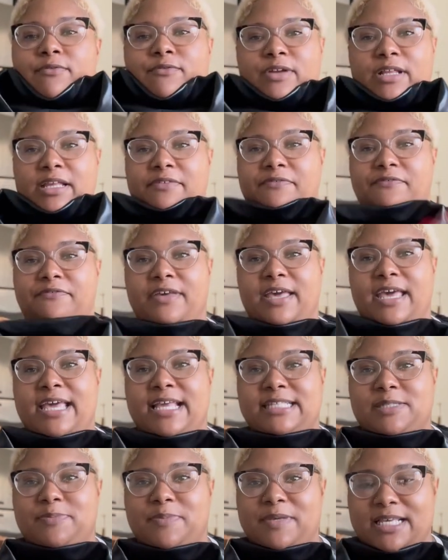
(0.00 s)
really
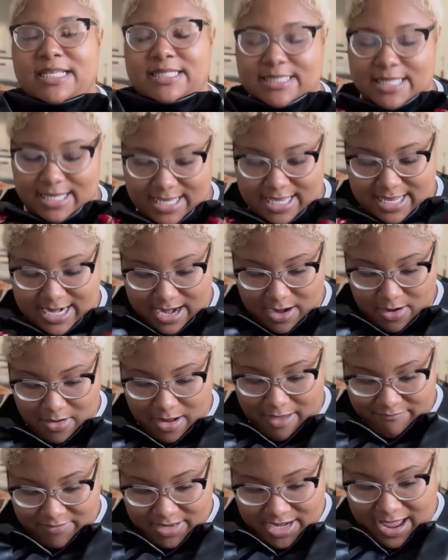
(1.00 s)
fits because, again, I don't
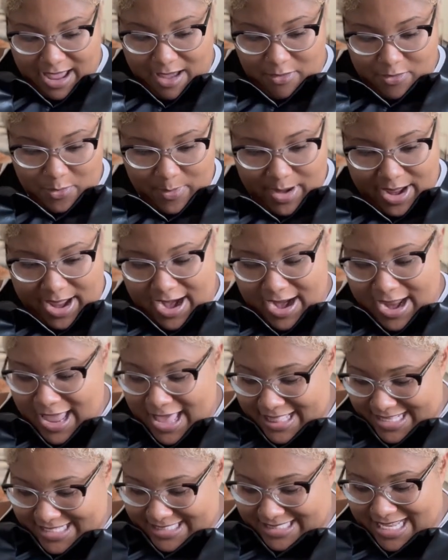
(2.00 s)
have any outerwear.
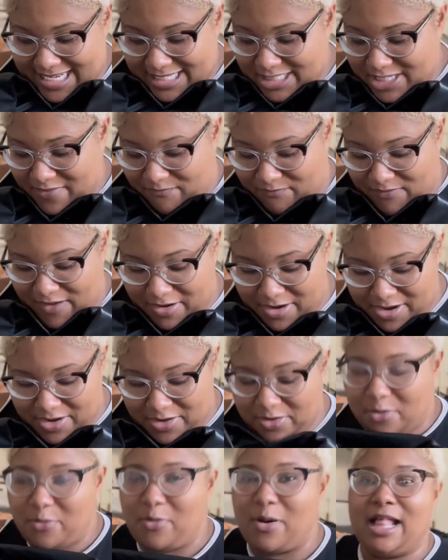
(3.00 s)
This is actually very
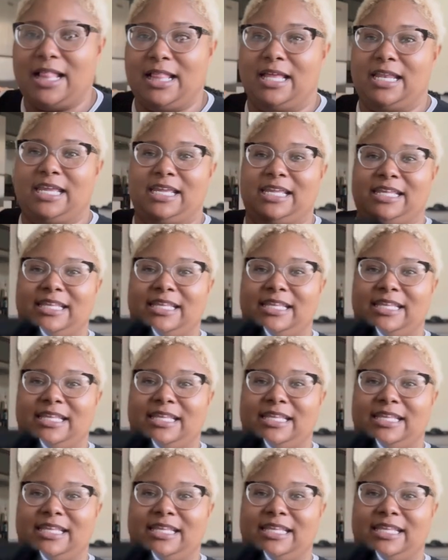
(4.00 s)
good quality,